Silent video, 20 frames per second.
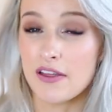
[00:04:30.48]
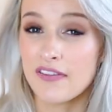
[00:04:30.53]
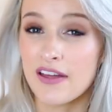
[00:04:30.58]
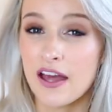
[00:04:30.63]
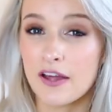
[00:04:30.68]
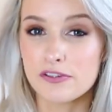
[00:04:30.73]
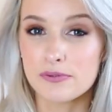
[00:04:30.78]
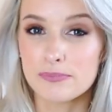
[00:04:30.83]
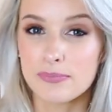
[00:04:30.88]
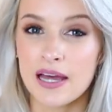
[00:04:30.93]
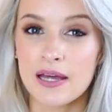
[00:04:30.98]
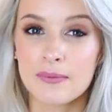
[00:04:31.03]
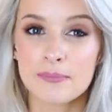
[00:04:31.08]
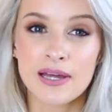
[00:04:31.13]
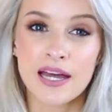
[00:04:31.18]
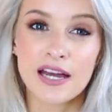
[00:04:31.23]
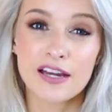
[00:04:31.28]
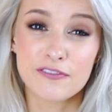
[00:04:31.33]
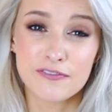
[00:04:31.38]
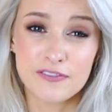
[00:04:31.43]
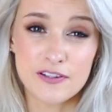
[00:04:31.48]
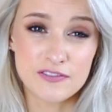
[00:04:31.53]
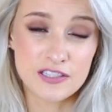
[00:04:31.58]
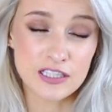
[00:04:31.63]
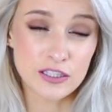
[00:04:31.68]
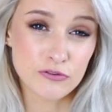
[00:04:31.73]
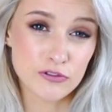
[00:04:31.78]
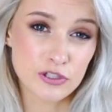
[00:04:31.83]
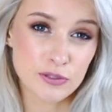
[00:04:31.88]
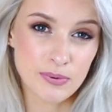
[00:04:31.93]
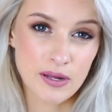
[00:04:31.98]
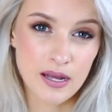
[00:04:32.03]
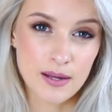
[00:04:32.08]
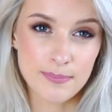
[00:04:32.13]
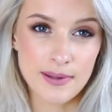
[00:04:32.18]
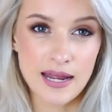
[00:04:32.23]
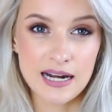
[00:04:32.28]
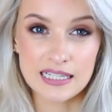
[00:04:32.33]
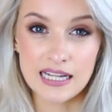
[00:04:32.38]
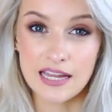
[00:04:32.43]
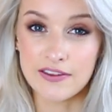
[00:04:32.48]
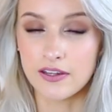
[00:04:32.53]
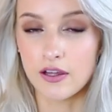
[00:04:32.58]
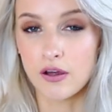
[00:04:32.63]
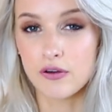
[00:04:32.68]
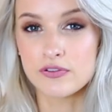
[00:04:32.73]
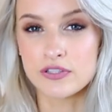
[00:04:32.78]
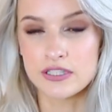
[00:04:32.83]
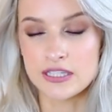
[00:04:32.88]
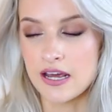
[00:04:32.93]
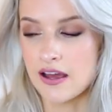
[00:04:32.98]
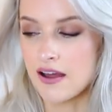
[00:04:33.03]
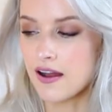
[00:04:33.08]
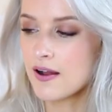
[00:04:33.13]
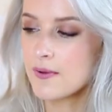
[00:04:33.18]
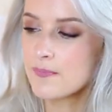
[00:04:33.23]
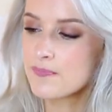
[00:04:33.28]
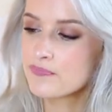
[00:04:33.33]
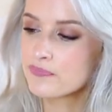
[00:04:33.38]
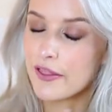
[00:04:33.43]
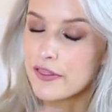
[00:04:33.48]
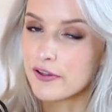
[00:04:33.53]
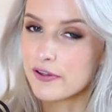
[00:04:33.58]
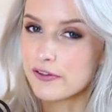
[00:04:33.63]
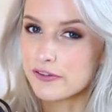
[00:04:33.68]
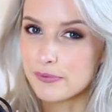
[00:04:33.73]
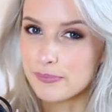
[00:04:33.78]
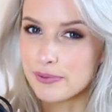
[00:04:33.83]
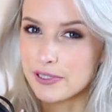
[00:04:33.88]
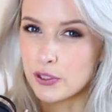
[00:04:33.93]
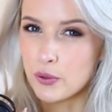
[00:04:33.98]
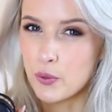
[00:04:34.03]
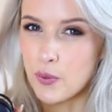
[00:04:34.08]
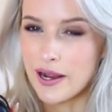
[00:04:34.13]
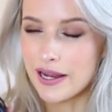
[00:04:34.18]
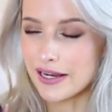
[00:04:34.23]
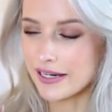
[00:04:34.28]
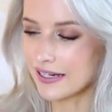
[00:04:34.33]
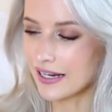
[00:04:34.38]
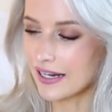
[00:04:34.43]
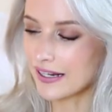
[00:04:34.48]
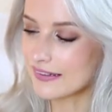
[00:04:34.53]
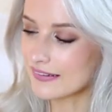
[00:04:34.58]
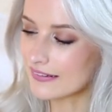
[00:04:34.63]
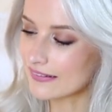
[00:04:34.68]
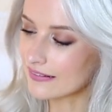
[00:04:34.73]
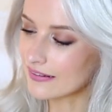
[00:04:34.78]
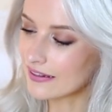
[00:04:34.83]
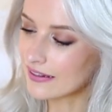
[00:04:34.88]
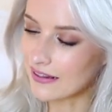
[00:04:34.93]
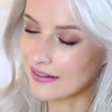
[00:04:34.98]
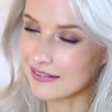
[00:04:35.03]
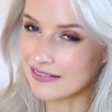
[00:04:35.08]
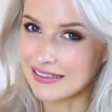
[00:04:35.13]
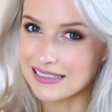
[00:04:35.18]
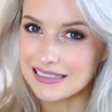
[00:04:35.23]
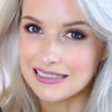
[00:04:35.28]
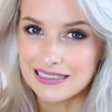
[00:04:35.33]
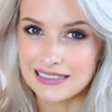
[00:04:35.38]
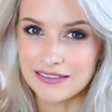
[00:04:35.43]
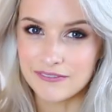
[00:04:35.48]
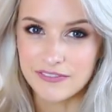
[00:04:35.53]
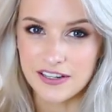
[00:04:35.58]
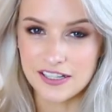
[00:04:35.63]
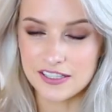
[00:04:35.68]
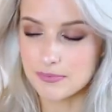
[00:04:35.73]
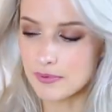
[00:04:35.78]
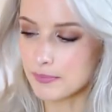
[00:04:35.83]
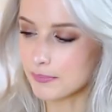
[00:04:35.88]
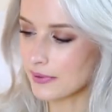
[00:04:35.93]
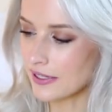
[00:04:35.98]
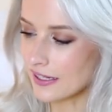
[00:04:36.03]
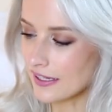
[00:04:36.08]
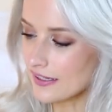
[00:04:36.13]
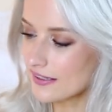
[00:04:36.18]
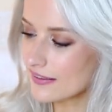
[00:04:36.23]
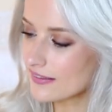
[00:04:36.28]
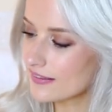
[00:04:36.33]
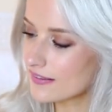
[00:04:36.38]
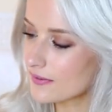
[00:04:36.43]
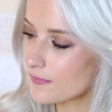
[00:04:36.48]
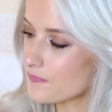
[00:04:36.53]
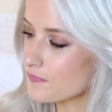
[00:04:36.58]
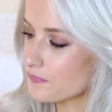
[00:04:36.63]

a £1,000 bag, £1,500 bag like they often are, thought this would be quite a nice little investment piece.